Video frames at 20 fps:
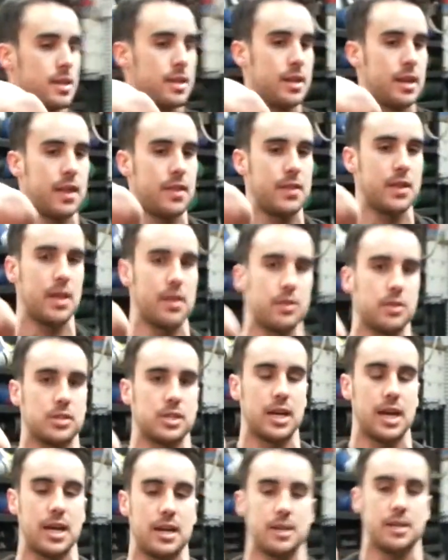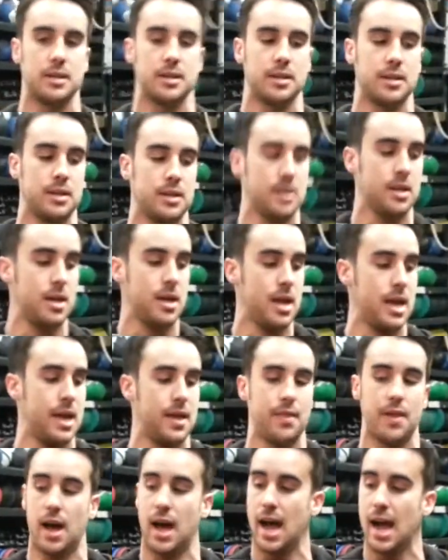than on the other side.
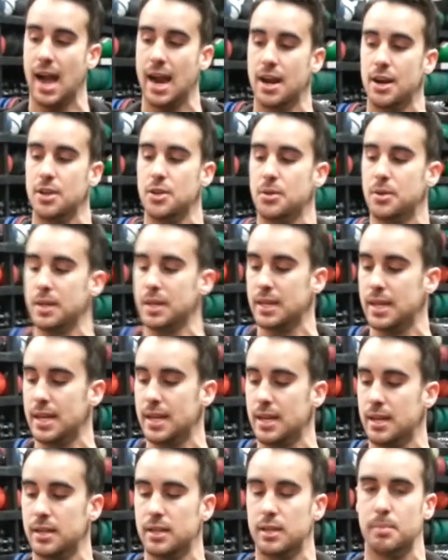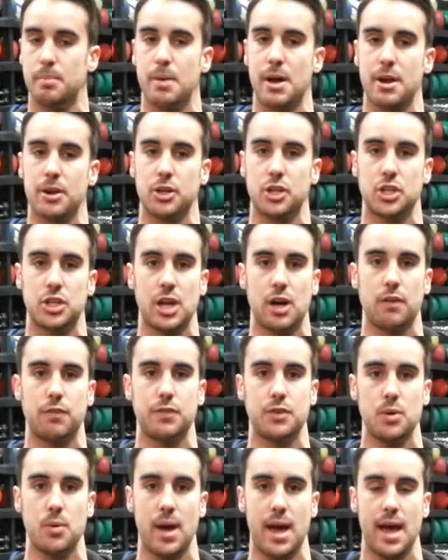And the higher you can get it, the better shelf
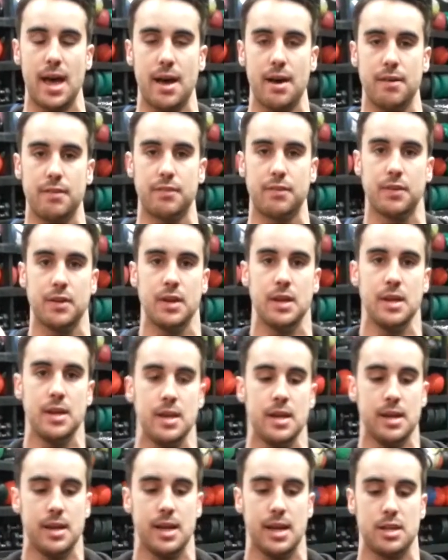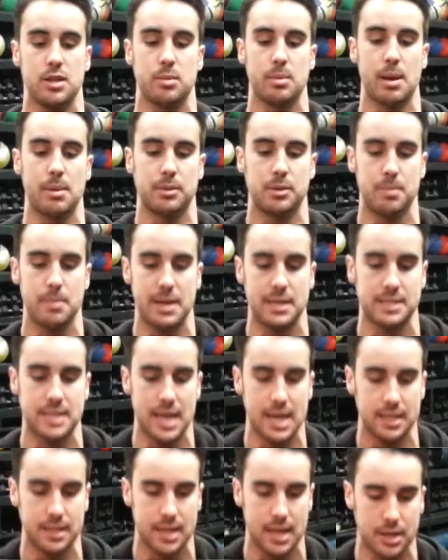you have, and you'll be able to
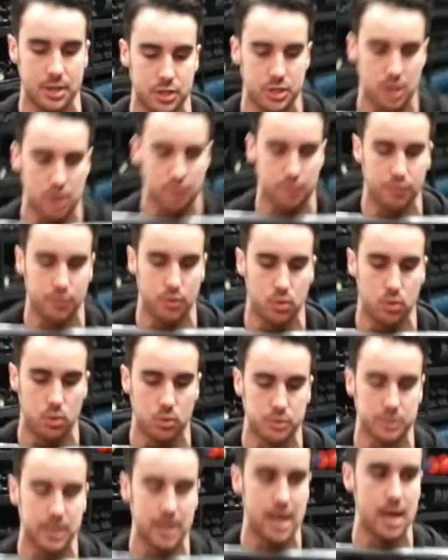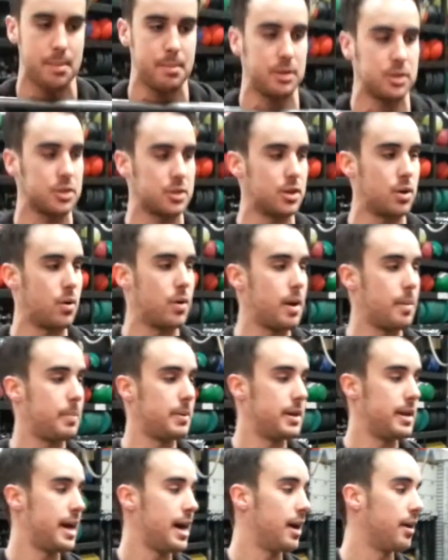maintain that shelf the whole time as you're going up
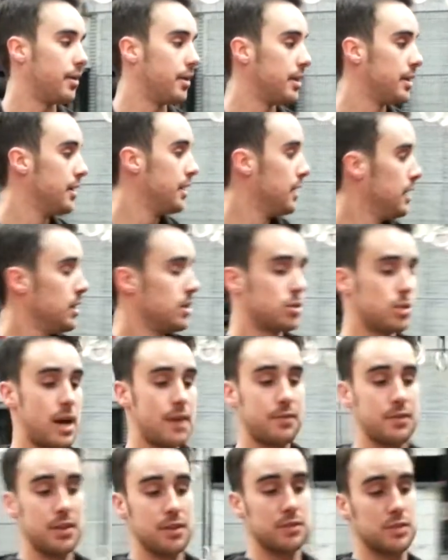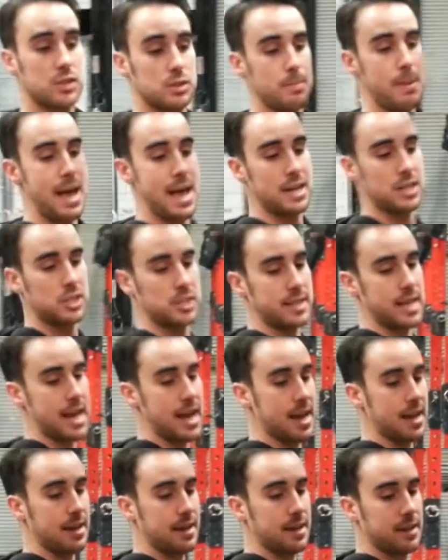and down. So after you've smashed
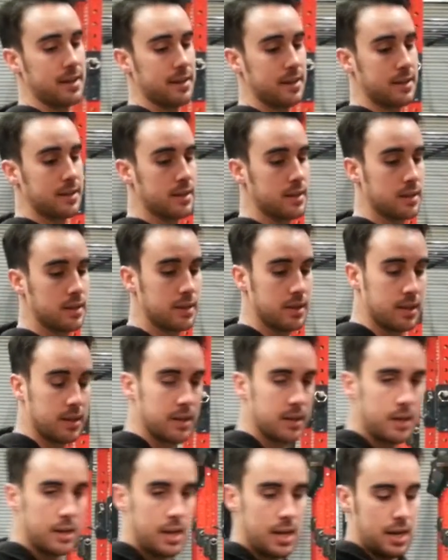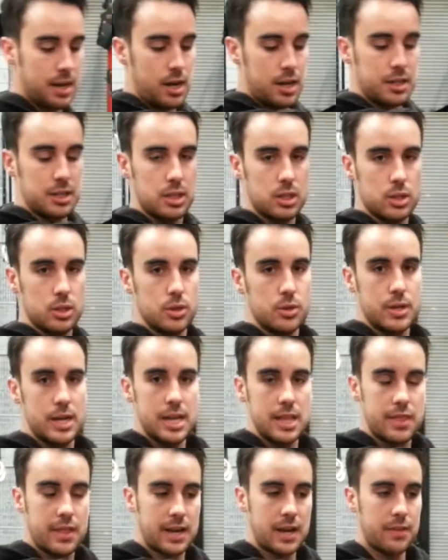that, unglued
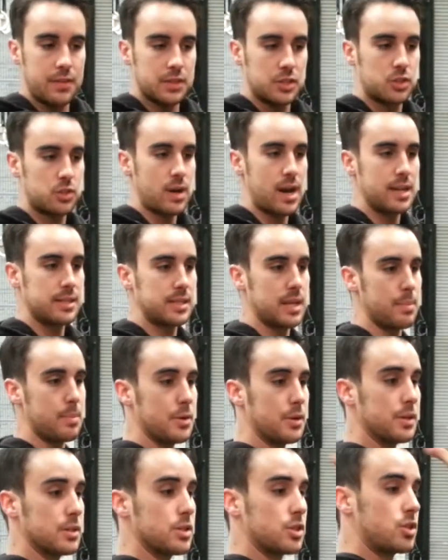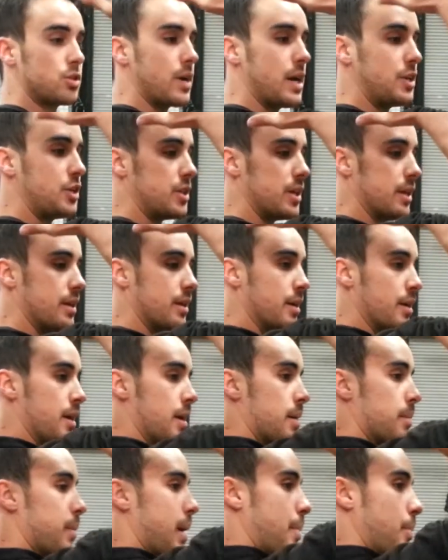anything on this tricep, you can stretch it
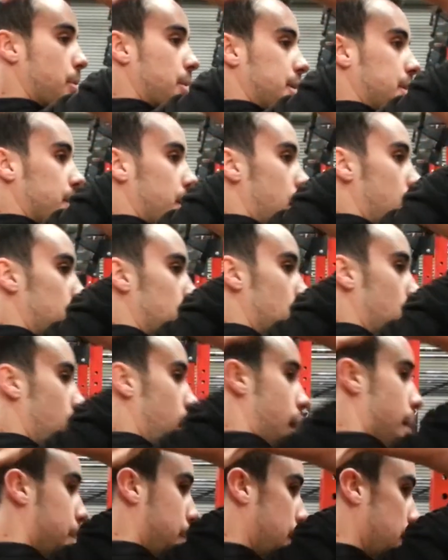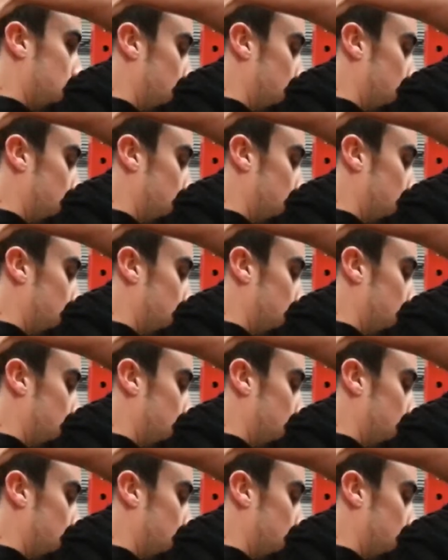by putting your elbow up on